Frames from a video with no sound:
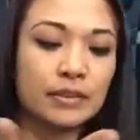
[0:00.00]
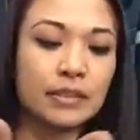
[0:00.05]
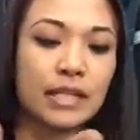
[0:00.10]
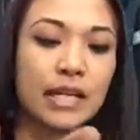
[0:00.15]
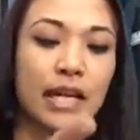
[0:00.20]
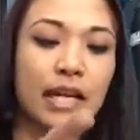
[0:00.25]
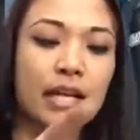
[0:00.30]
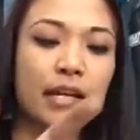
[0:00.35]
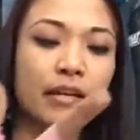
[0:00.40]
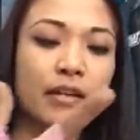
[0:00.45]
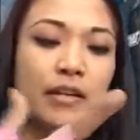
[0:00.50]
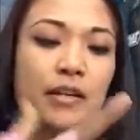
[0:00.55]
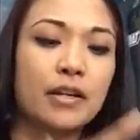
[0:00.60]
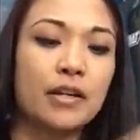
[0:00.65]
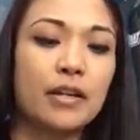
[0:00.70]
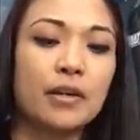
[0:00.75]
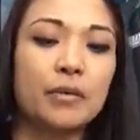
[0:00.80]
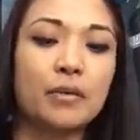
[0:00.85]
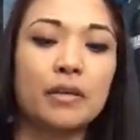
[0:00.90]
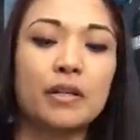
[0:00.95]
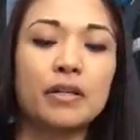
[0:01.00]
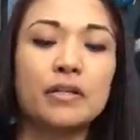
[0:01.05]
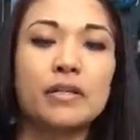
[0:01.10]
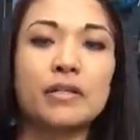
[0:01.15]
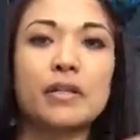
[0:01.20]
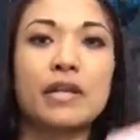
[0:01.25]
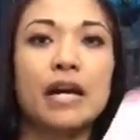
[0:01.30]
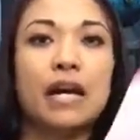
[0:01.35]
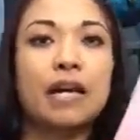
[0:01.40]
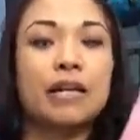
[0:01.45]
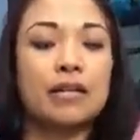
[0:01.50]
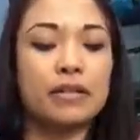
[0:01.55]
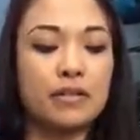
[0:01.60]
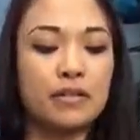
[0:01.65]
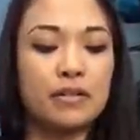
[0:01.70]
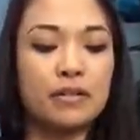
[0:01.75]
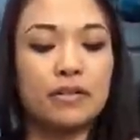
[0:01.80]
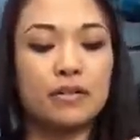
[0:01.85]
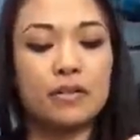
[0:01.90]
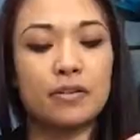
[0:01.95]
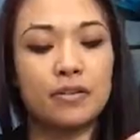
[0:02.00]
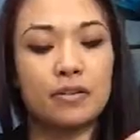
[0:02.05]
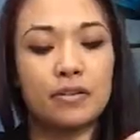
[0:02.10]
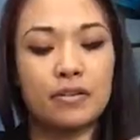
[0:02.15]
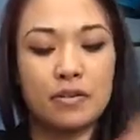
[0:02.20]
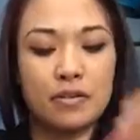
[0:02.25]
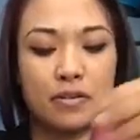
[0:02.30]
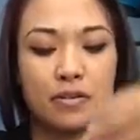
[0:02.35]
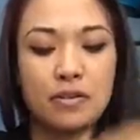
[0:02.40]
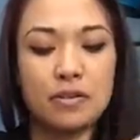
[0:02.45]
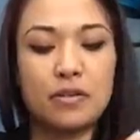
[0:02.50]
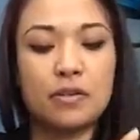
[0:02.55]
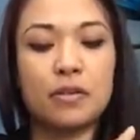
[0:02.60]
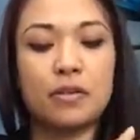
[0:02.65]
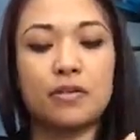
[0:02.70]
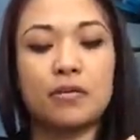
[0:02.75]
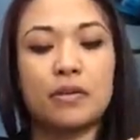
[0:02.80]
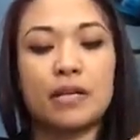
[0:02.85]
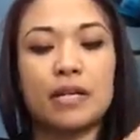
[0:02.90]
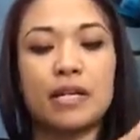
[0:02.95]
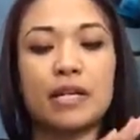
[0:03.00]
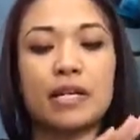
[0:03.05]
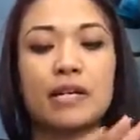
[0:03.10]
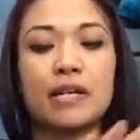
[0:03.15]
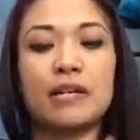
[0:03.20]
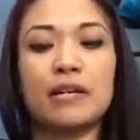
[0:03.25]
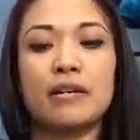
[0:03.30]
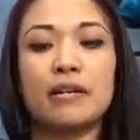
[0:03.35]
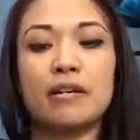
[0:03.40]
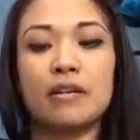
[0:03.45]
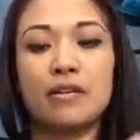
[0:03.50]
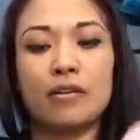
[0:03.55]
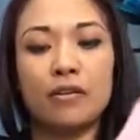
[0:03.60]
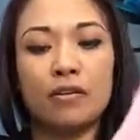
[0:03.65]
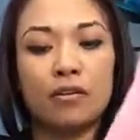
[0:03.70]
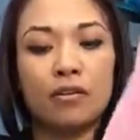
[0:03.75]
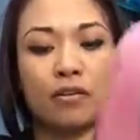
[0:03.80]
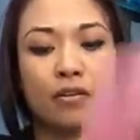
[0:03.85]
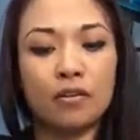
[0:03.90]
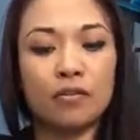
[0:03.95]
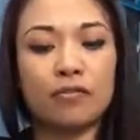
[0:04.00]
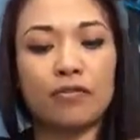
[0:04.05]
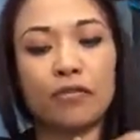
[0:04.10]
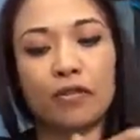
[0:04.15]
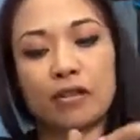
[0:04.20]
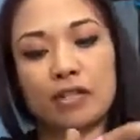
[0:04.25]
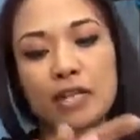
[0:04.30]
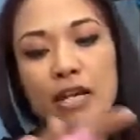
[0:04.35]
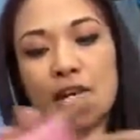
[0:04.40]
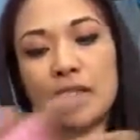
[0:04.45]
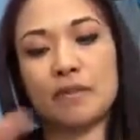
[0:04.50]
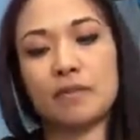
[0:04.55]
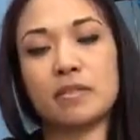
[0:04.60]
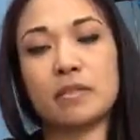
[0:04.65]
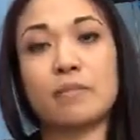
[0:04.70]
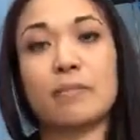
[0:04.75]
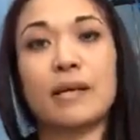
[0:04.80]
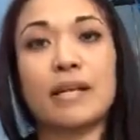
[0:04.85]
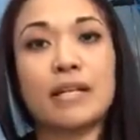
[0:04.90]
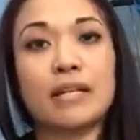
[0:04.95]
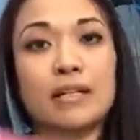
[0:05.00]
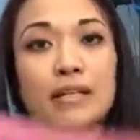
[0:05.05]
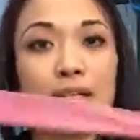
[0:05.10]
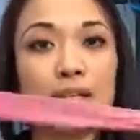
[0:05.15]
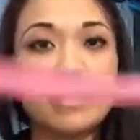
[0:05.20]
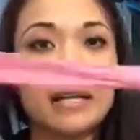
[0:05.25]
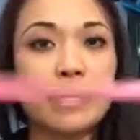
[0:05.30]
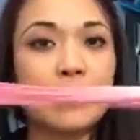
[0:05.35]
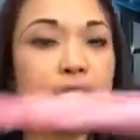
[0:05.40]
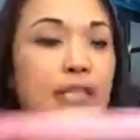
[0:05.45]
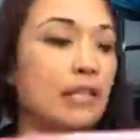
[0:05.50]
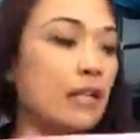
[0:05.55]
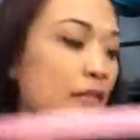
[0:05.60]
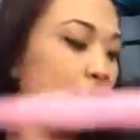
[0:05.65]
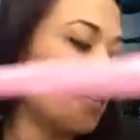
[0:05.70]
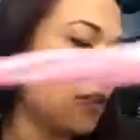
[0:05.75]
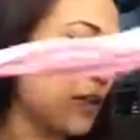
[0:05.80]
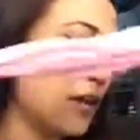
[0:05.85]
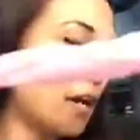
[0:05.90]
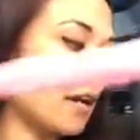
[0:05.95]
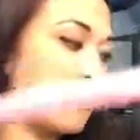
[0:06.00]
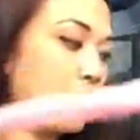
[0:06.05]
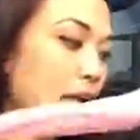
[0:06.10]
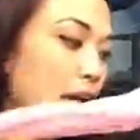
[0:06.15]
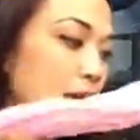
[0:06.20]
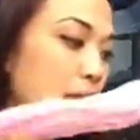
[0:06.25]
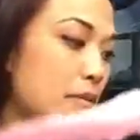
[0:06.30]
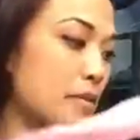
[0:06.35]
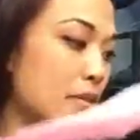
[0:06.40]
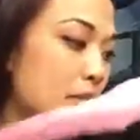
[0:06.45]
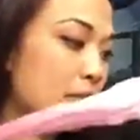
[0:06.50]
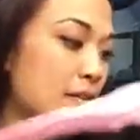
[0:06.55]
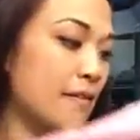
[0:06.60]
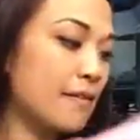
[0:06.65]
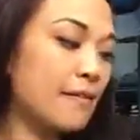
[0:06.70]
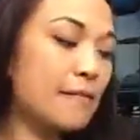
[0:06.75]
Okay? You want to do that 3 or 4 times, depending on the length of your hand wraps.